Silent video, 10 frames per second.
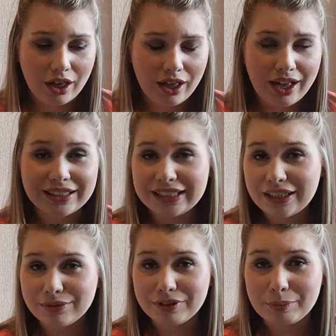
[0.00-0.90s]
I say
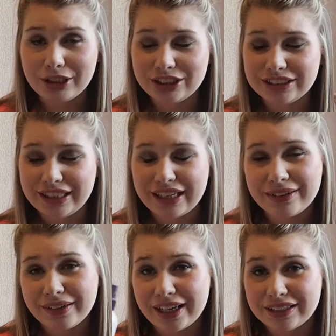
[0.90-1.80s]
I've repurchased it,
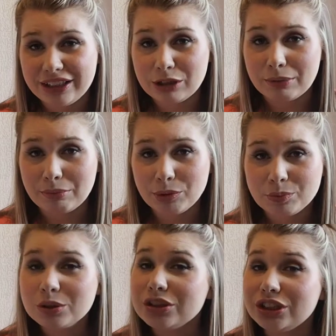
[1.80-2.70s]
I've actually got my
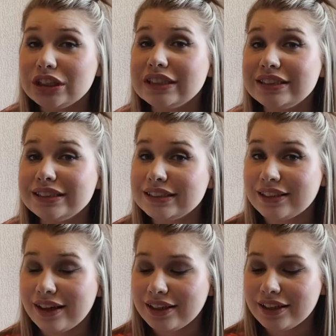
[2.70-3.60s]
mum's because she didn't
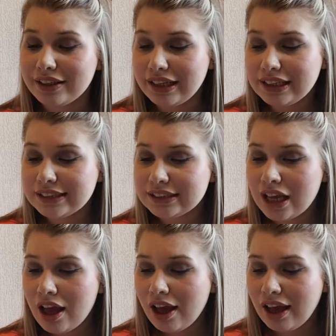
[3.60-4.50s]
like this,
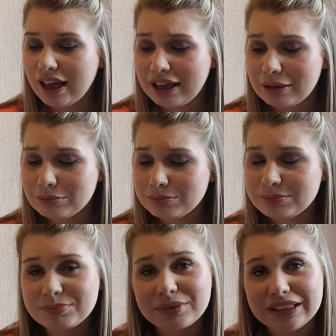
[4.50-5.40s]

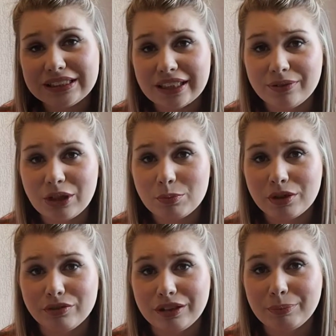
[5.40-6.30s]
but it's definitely on my
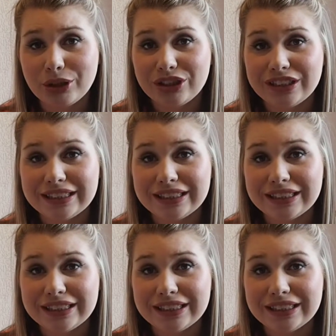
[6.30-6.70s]
repurchase